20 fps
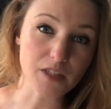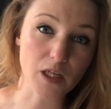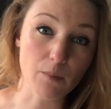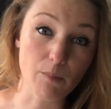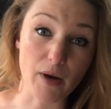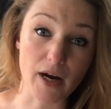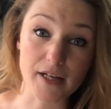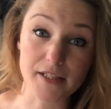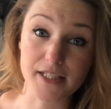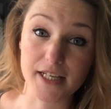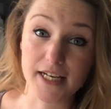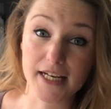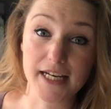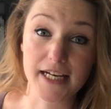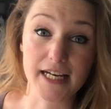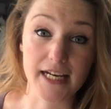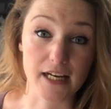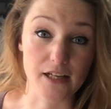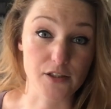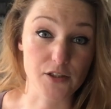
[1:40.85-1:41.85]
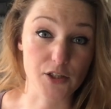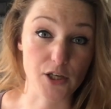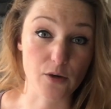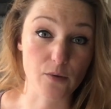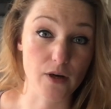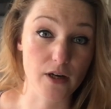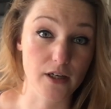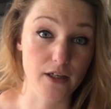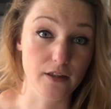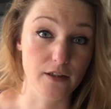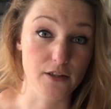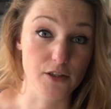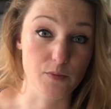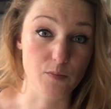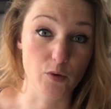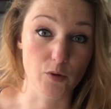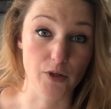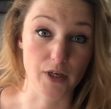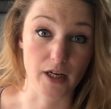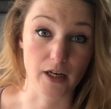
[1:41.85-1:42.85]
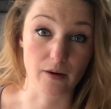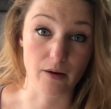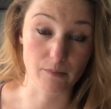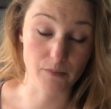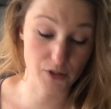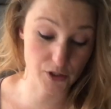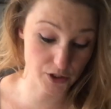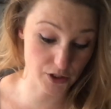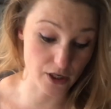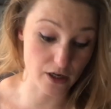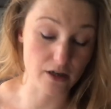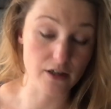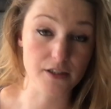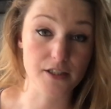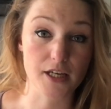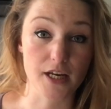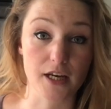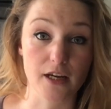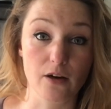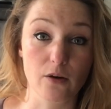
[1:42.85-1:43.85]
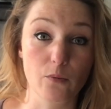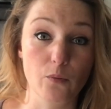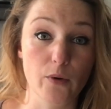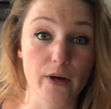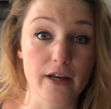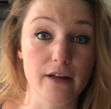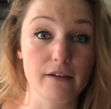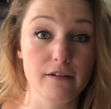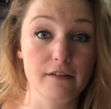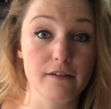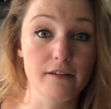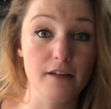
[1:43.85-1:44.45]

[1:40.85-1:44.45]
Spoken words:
But it's so early this morning, I'm starting with